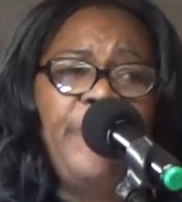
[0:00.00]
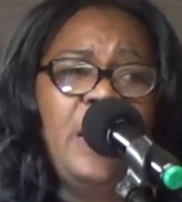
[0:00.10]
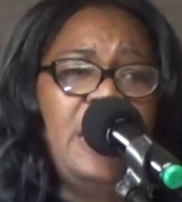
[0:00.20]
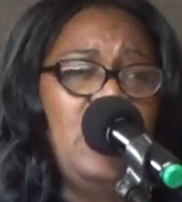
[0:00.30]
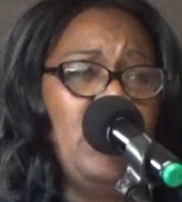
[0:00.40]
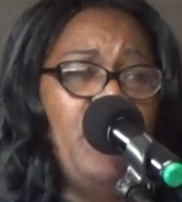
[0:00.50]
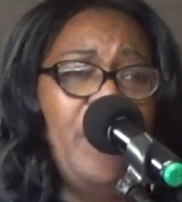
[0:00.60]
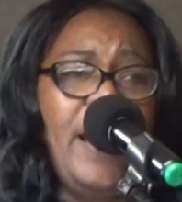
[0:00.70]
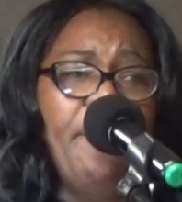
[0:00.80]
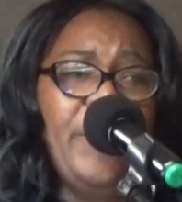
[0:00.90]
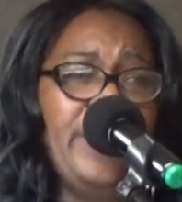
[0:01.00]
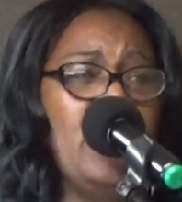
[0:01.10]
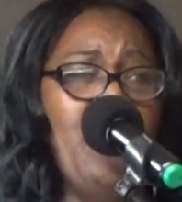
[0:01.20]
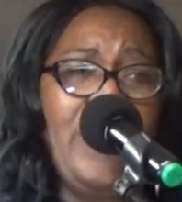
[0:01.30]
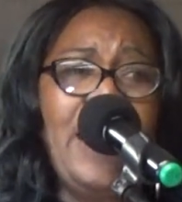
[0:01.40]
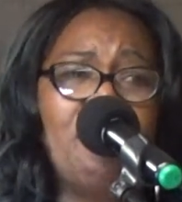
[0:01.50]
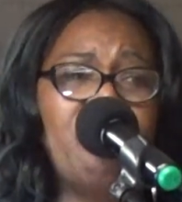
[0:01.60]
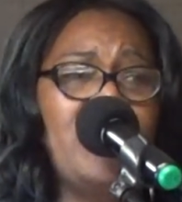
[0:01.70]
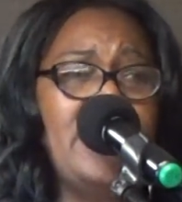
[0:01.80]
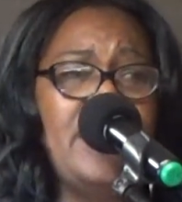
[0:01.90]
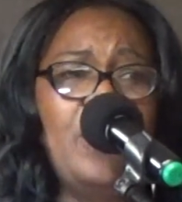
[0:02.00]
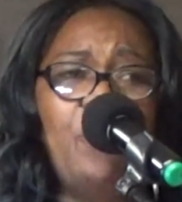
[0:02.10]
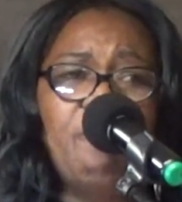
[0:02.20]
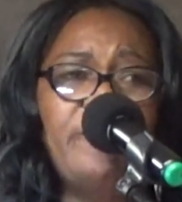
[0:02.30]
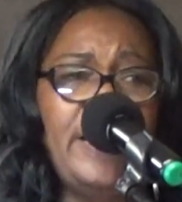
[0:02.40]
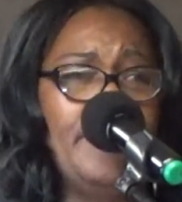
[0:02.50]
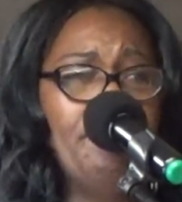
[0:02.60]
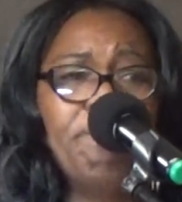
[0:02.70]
filling you up when your cup running over.